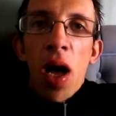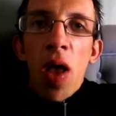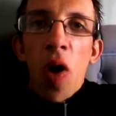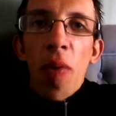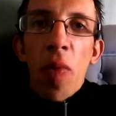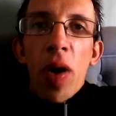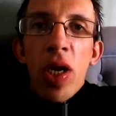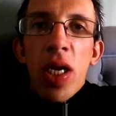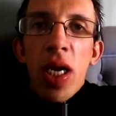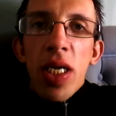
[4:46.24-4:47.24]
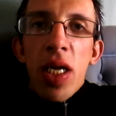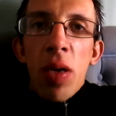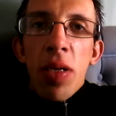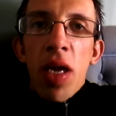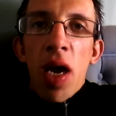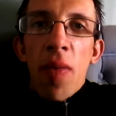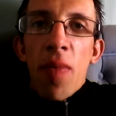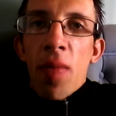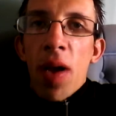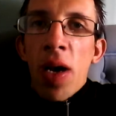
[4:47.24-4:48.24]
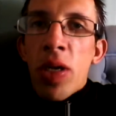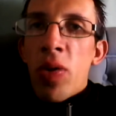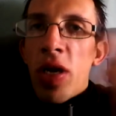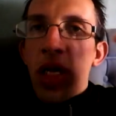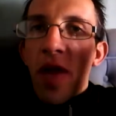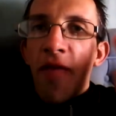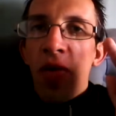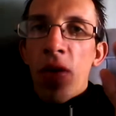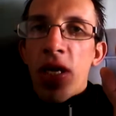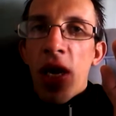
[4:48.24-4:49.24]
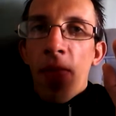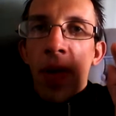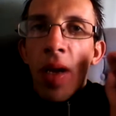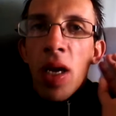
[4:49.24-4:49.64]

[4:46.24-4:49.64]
I hope you watch this now, Tim. I'm doing it just for you, Tim.